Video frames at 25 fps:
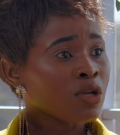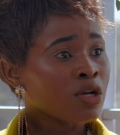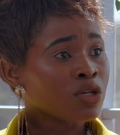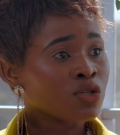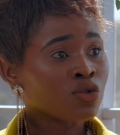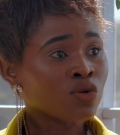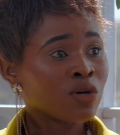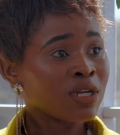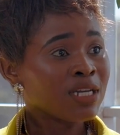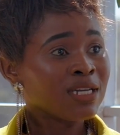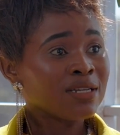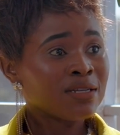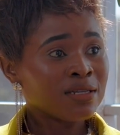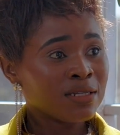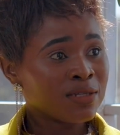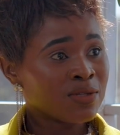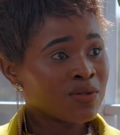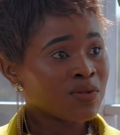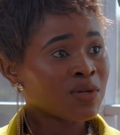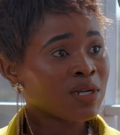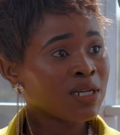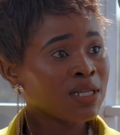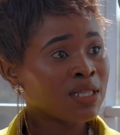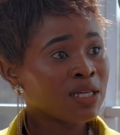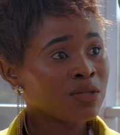So it
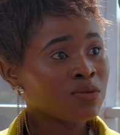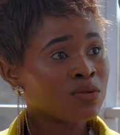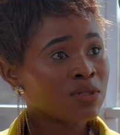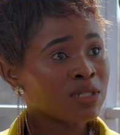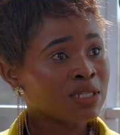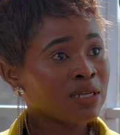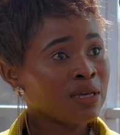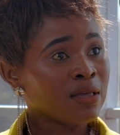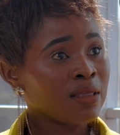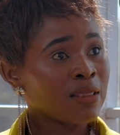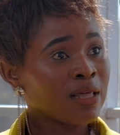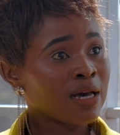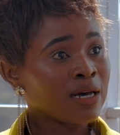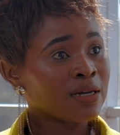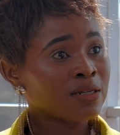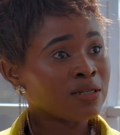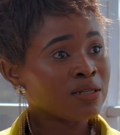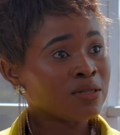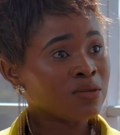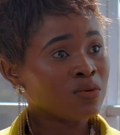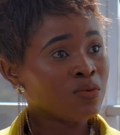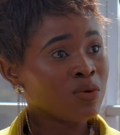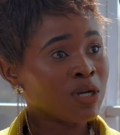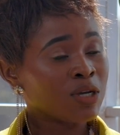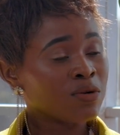is really there to say that
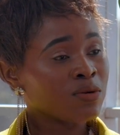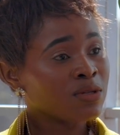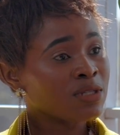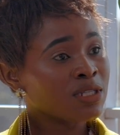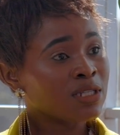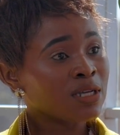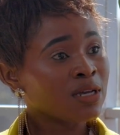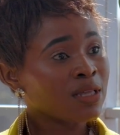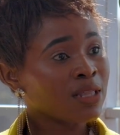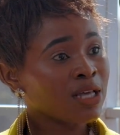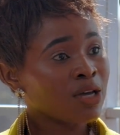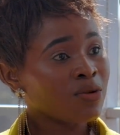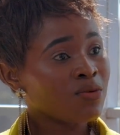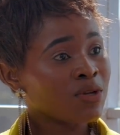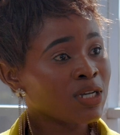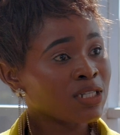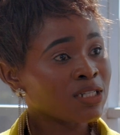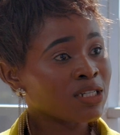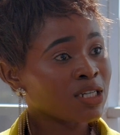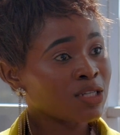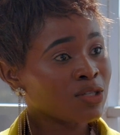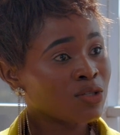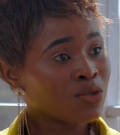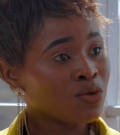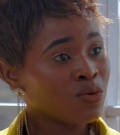we are not saying that we are
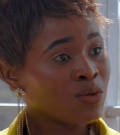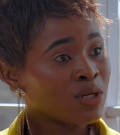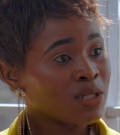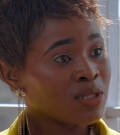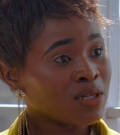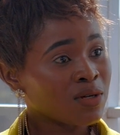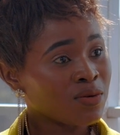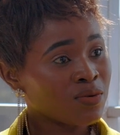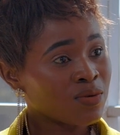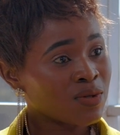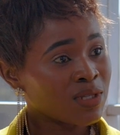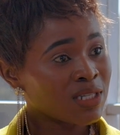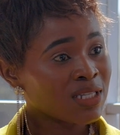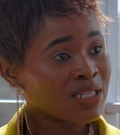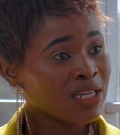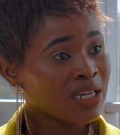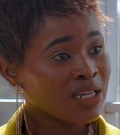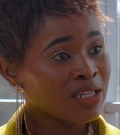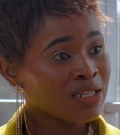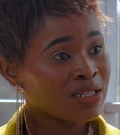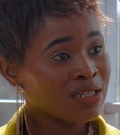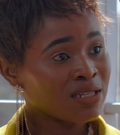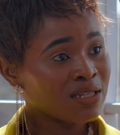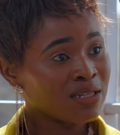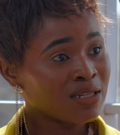just doing the
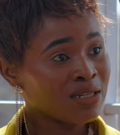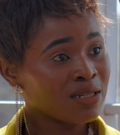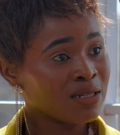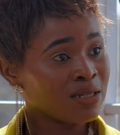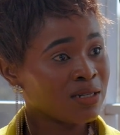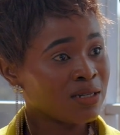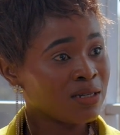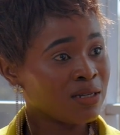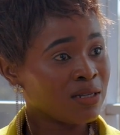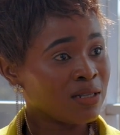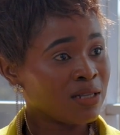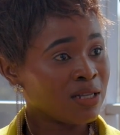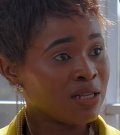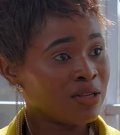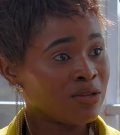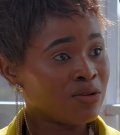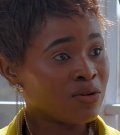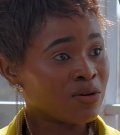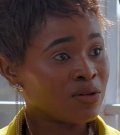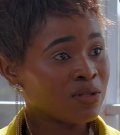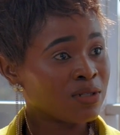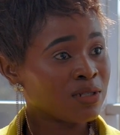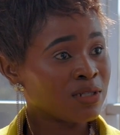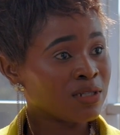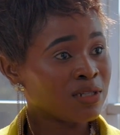research in
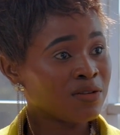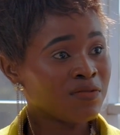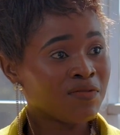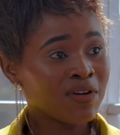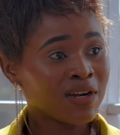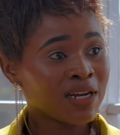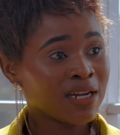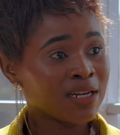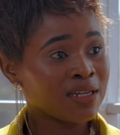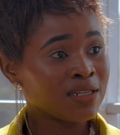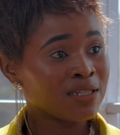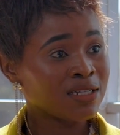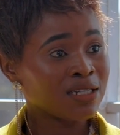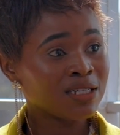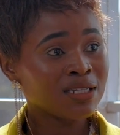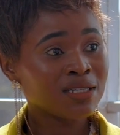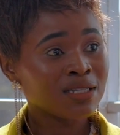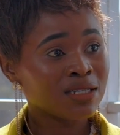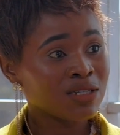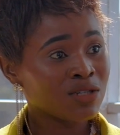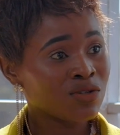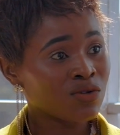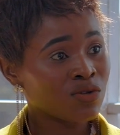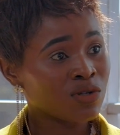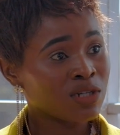your different
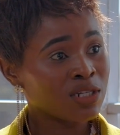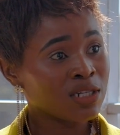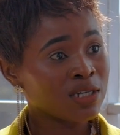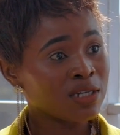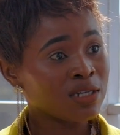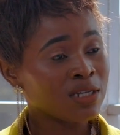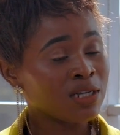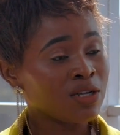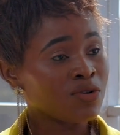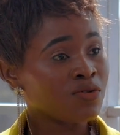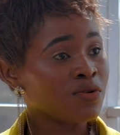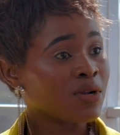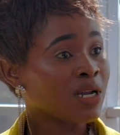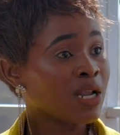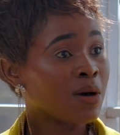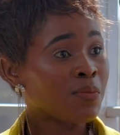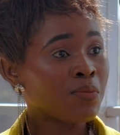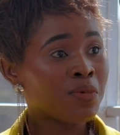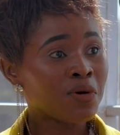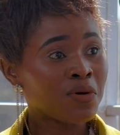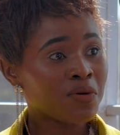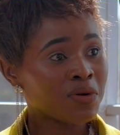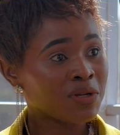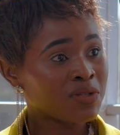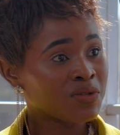institution, in your
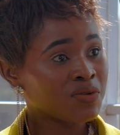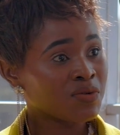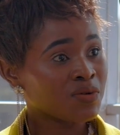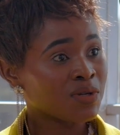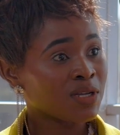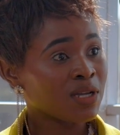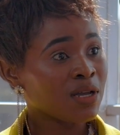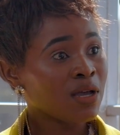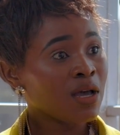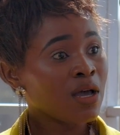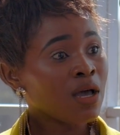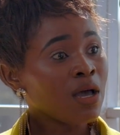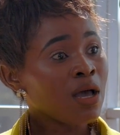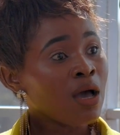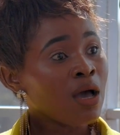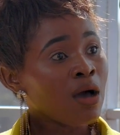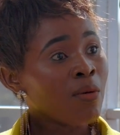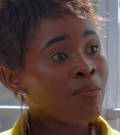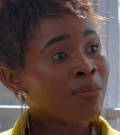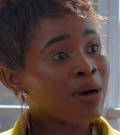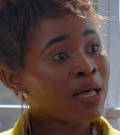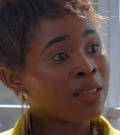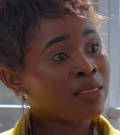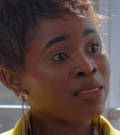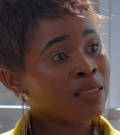laboratory,
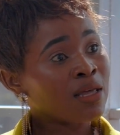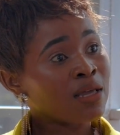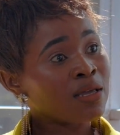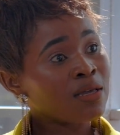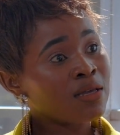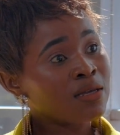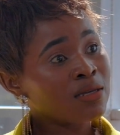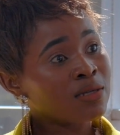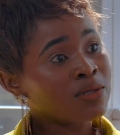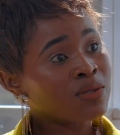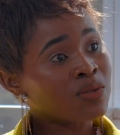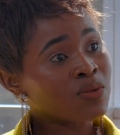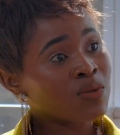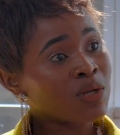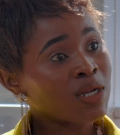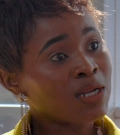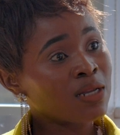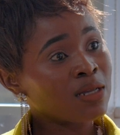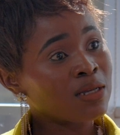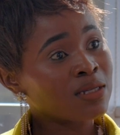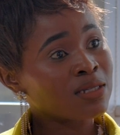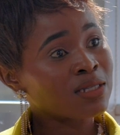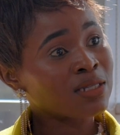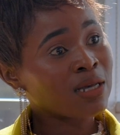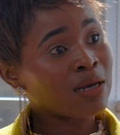but there is
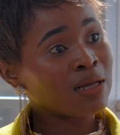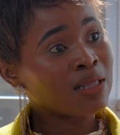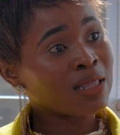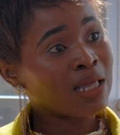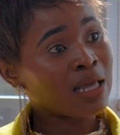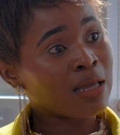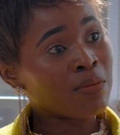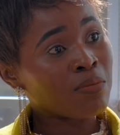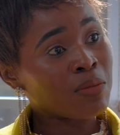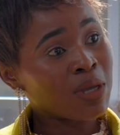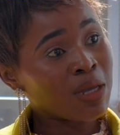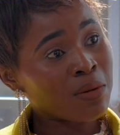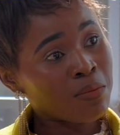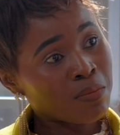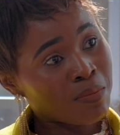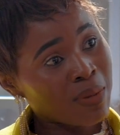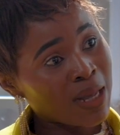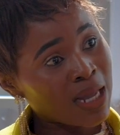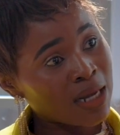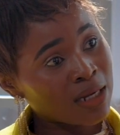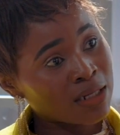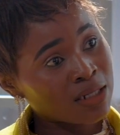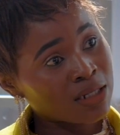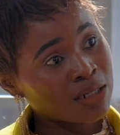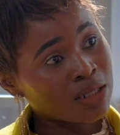really the
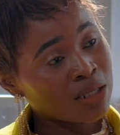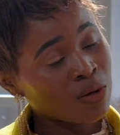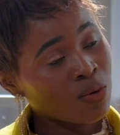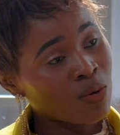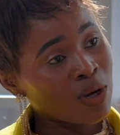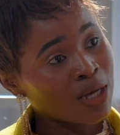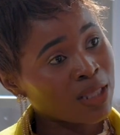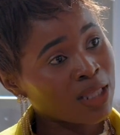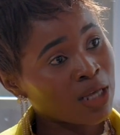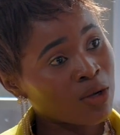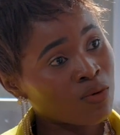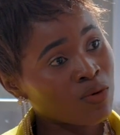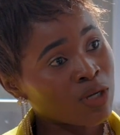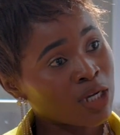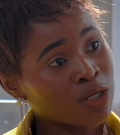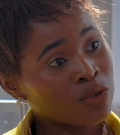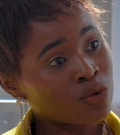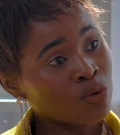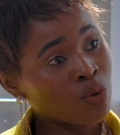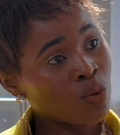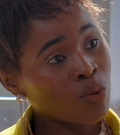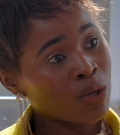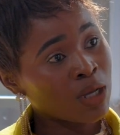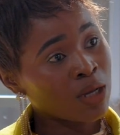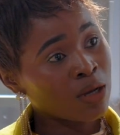impact in the work that we are
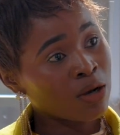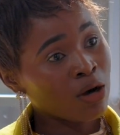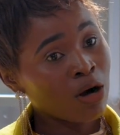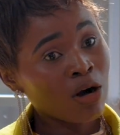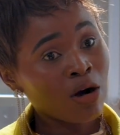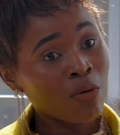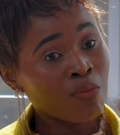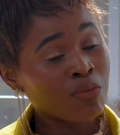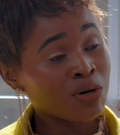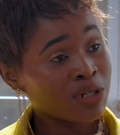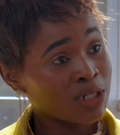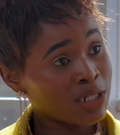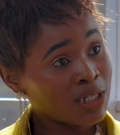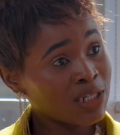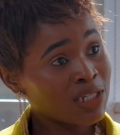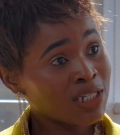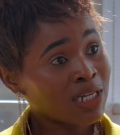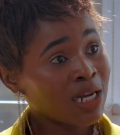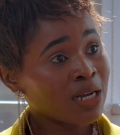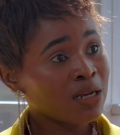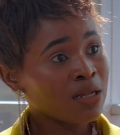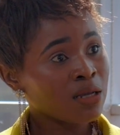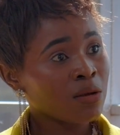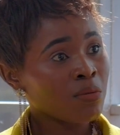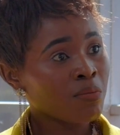doing, or
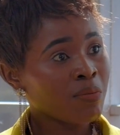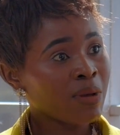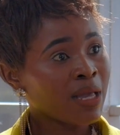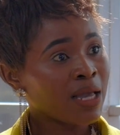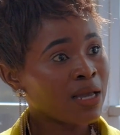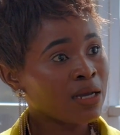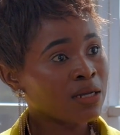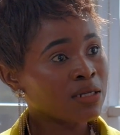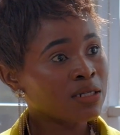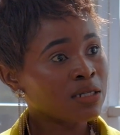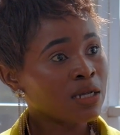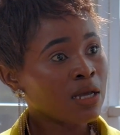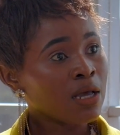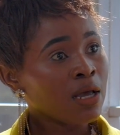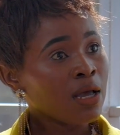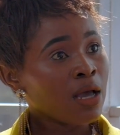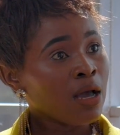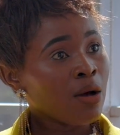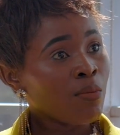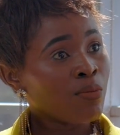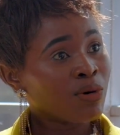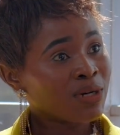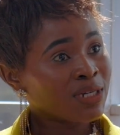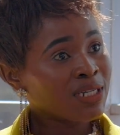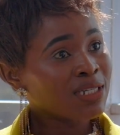potential impact
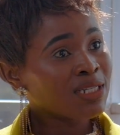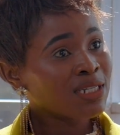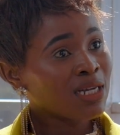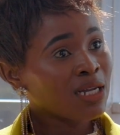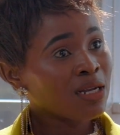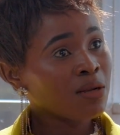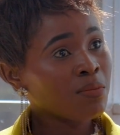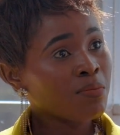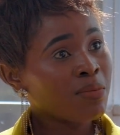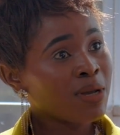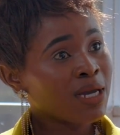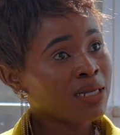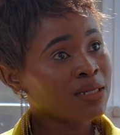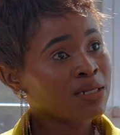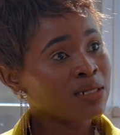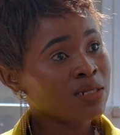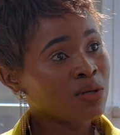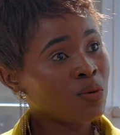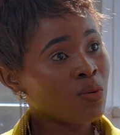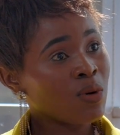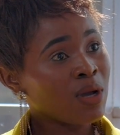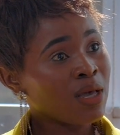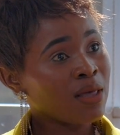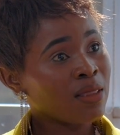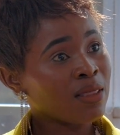in
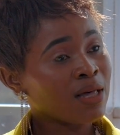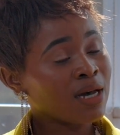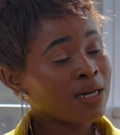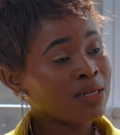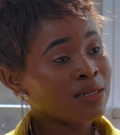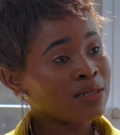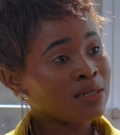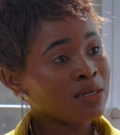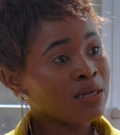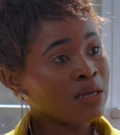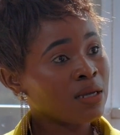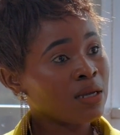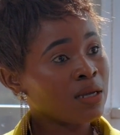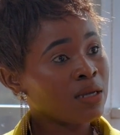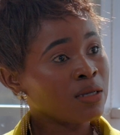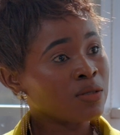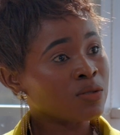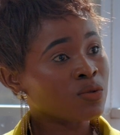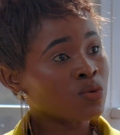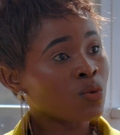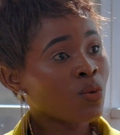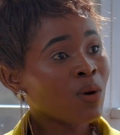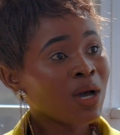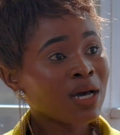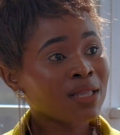a way that
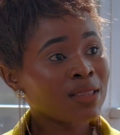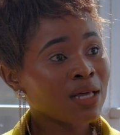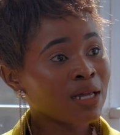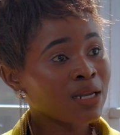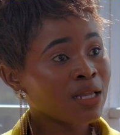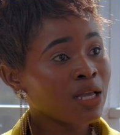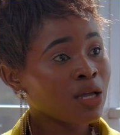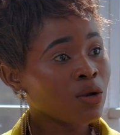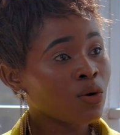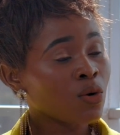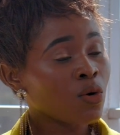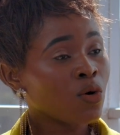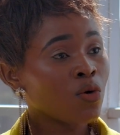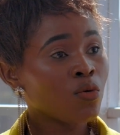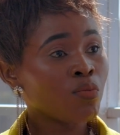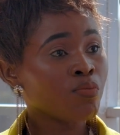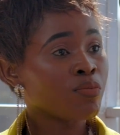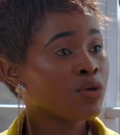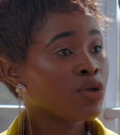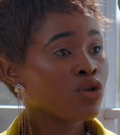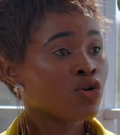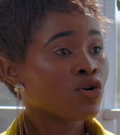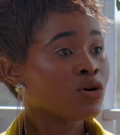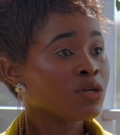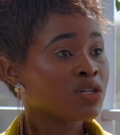it's work that can go
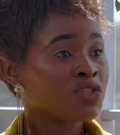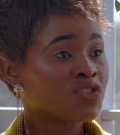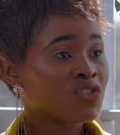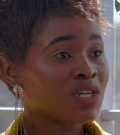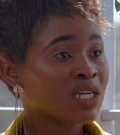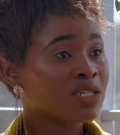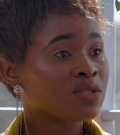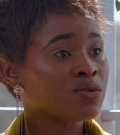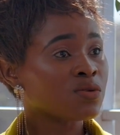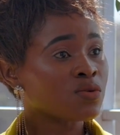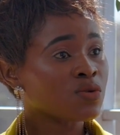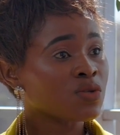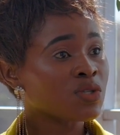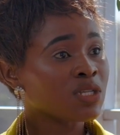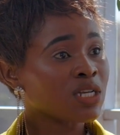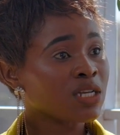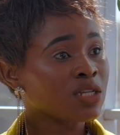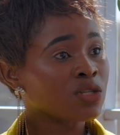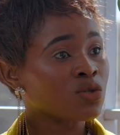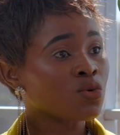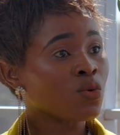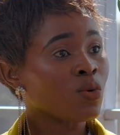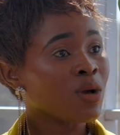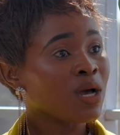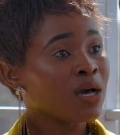beyond just
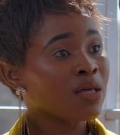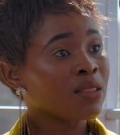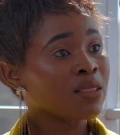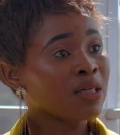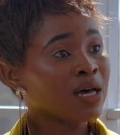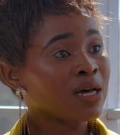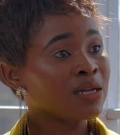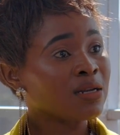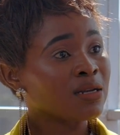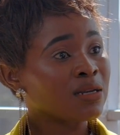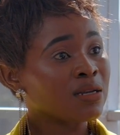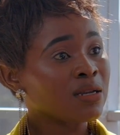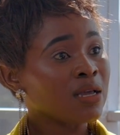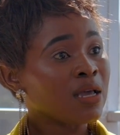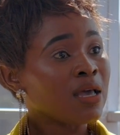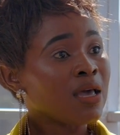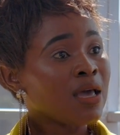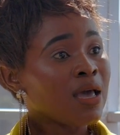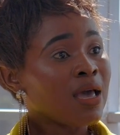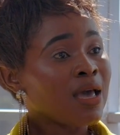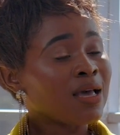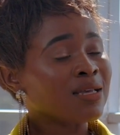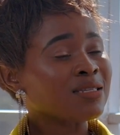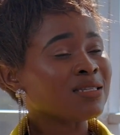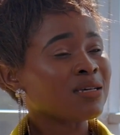research, work that
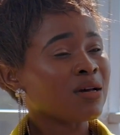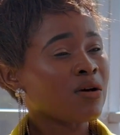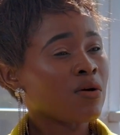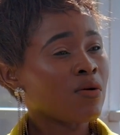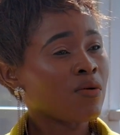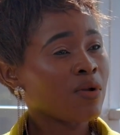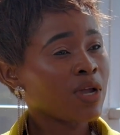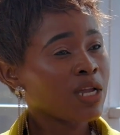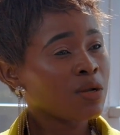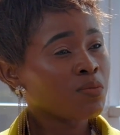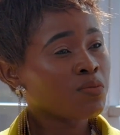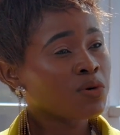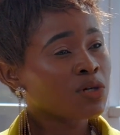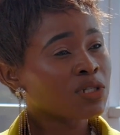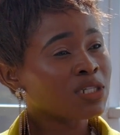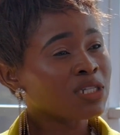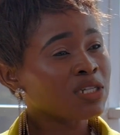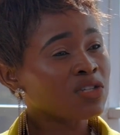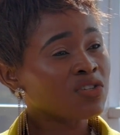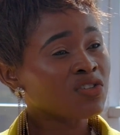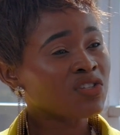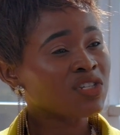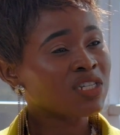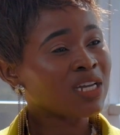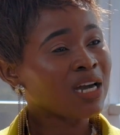has a great
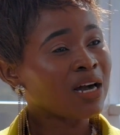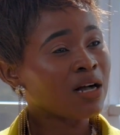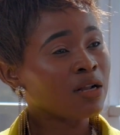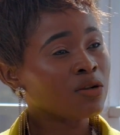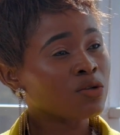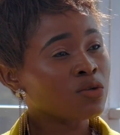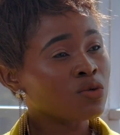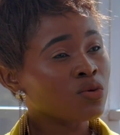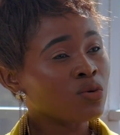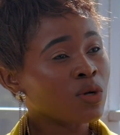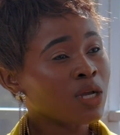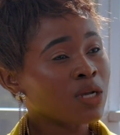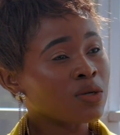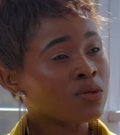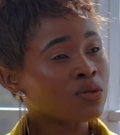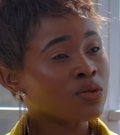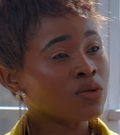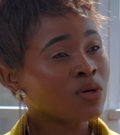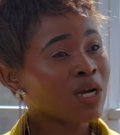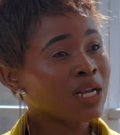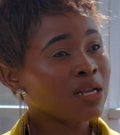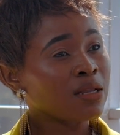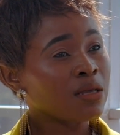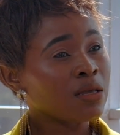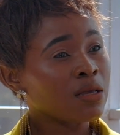potential to
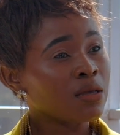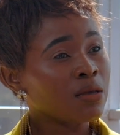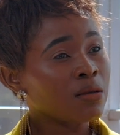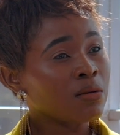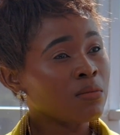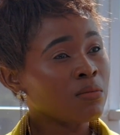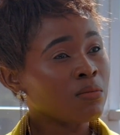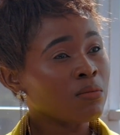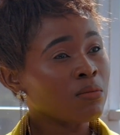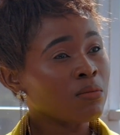actually